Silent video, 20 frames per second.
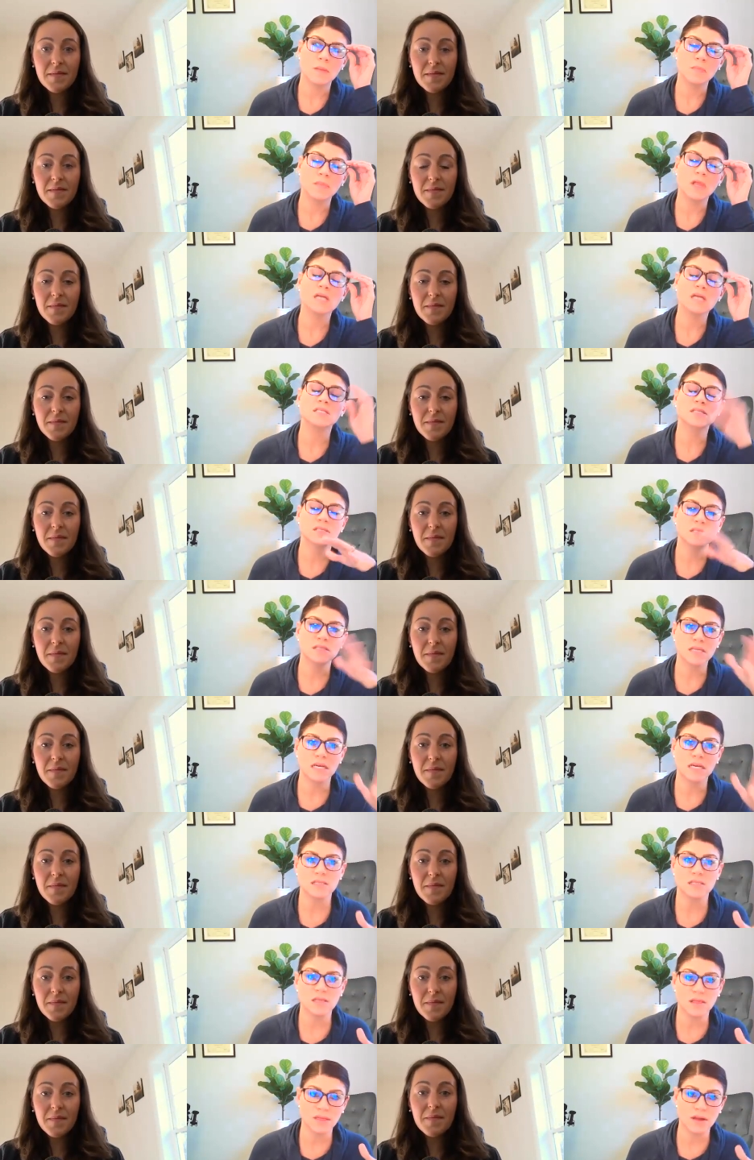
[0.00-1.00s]
Speaker 1: I'm licensed as
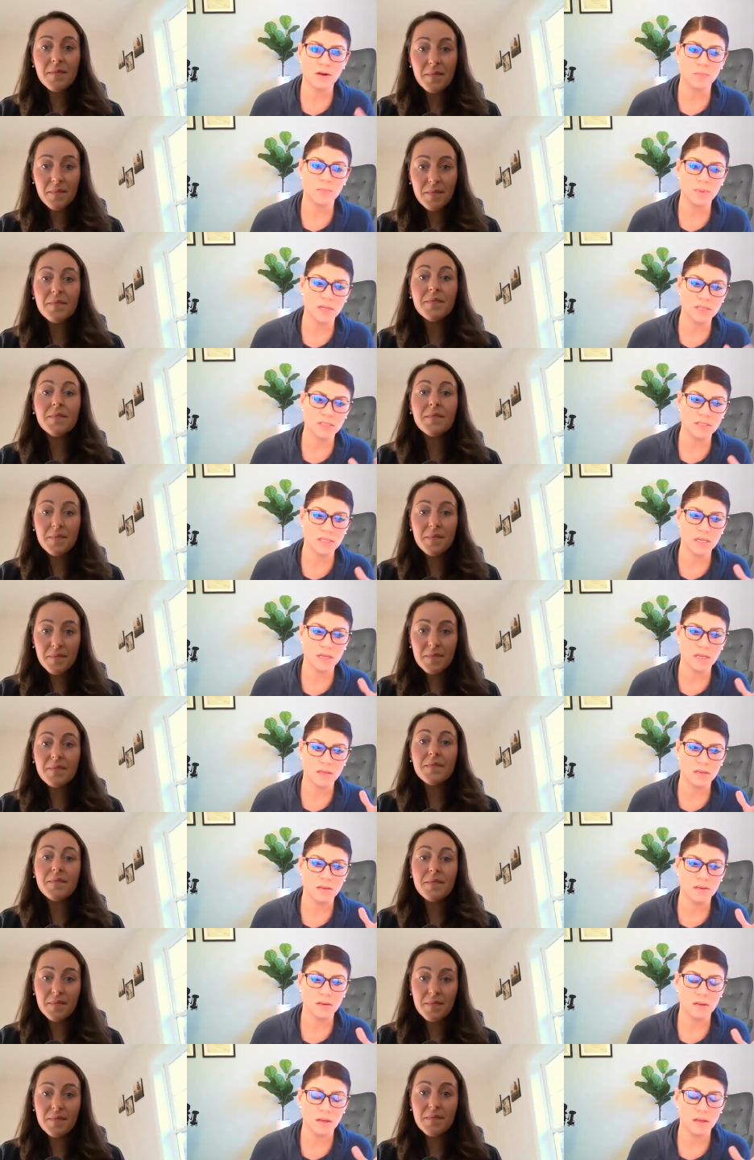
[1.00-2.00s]
a therapist
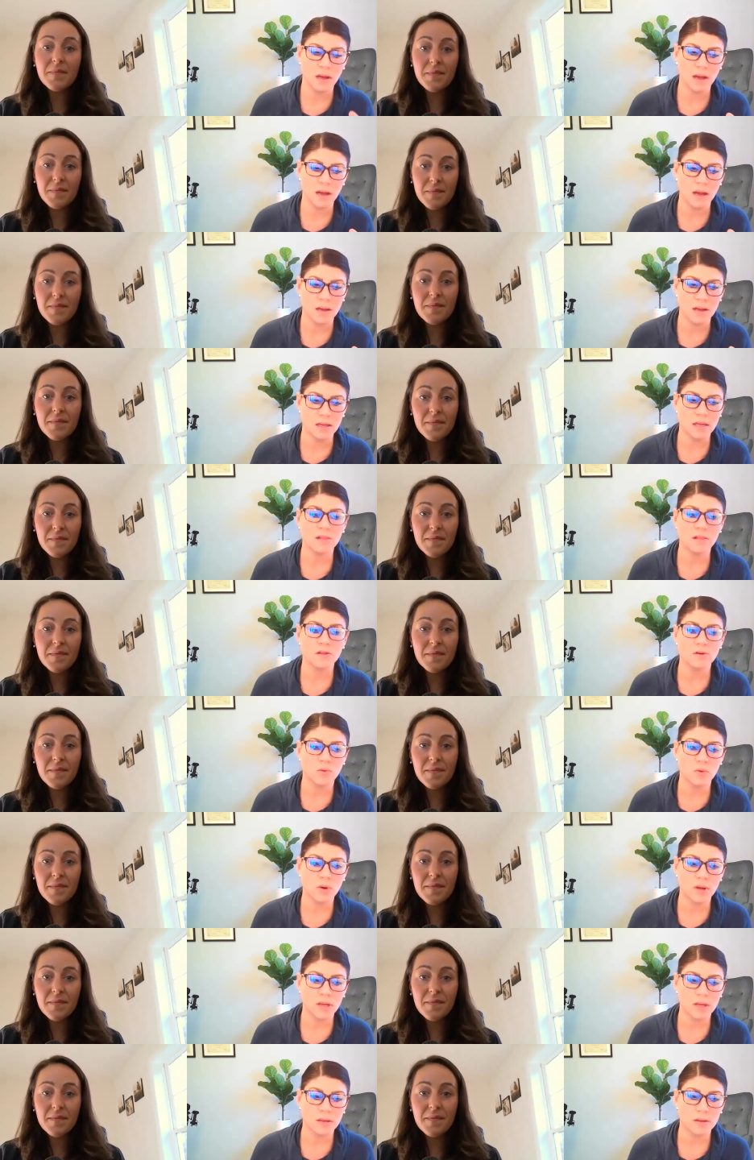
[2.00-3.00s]
in uh,
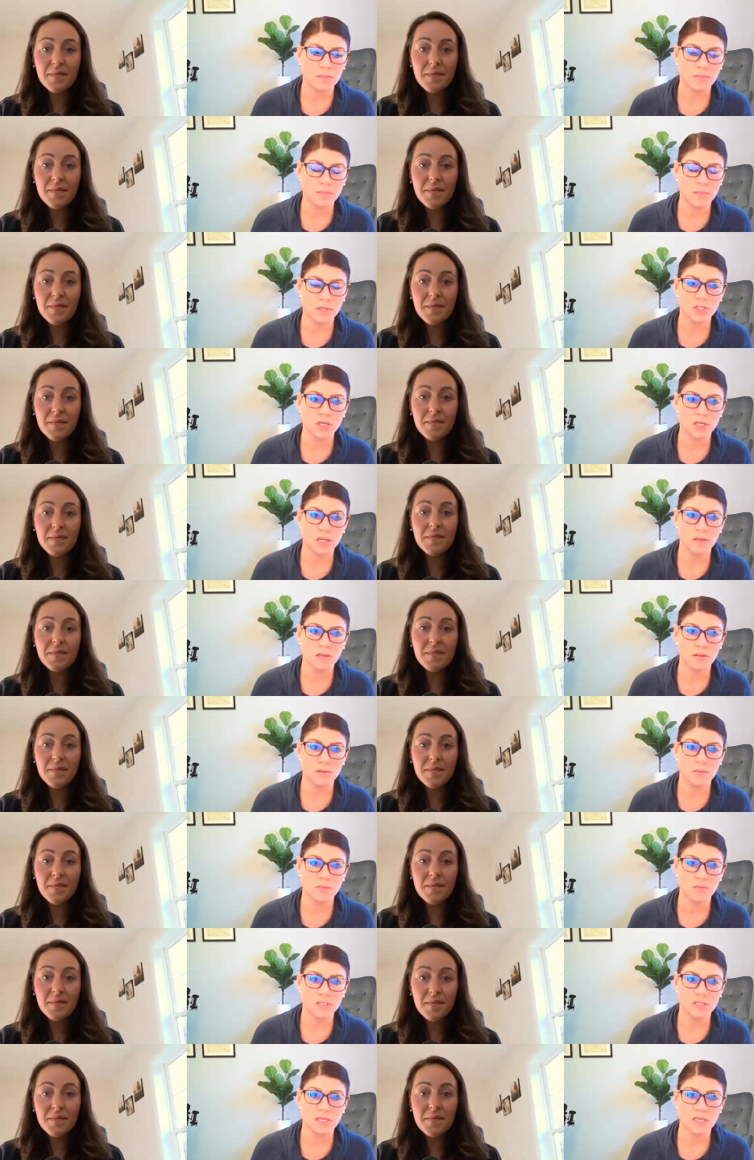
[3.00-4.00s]
Illinois, Michigan,
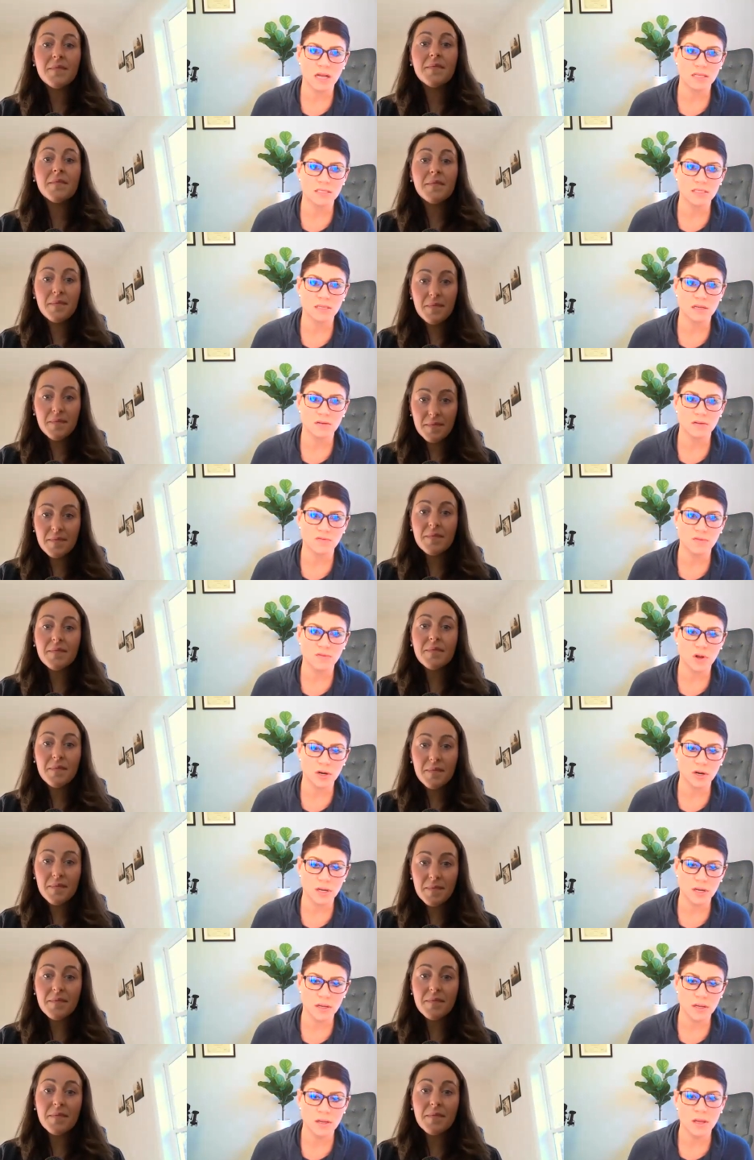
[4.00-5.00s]
Wisconsin, and
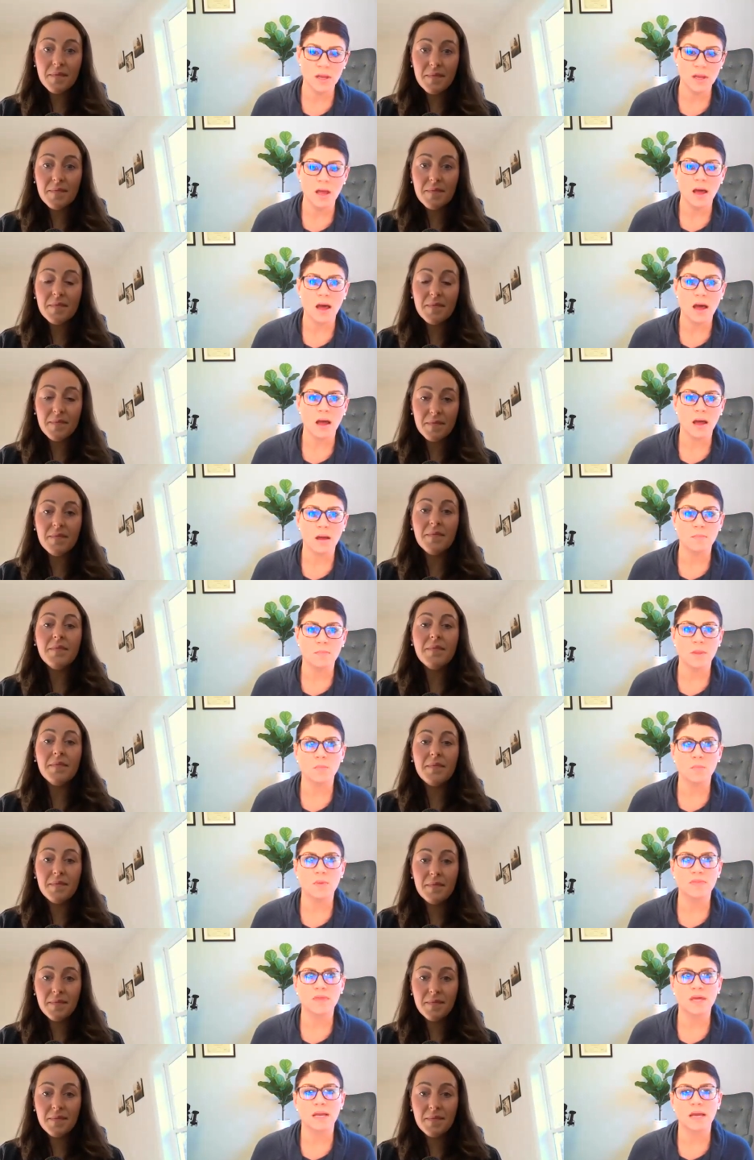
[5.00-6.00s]
Florida. Mm-hmm. Um, mm-hmm.
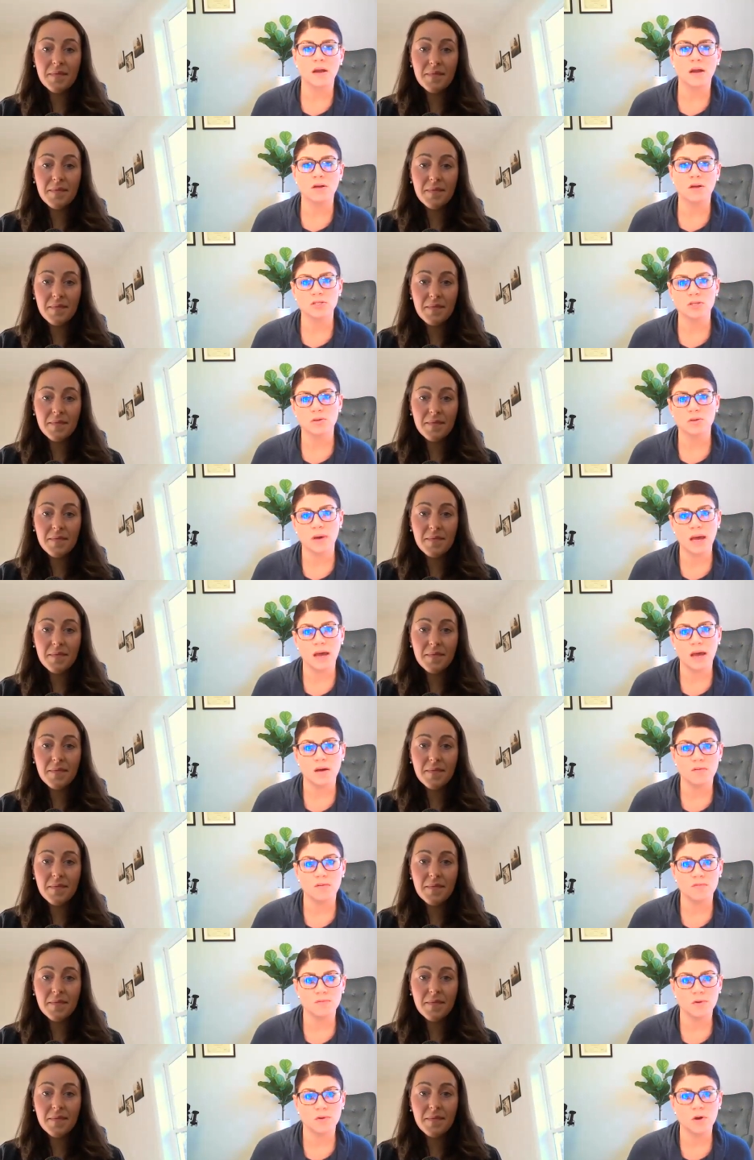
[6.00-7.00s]
But then I also
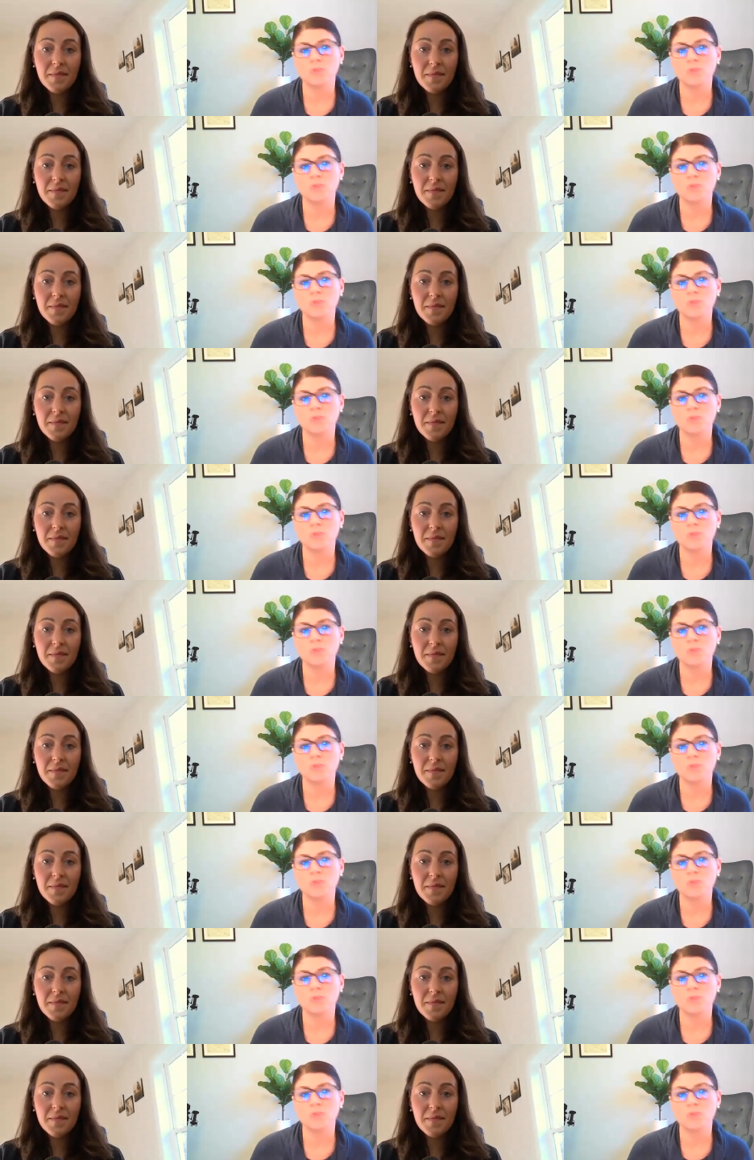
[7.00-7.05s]
have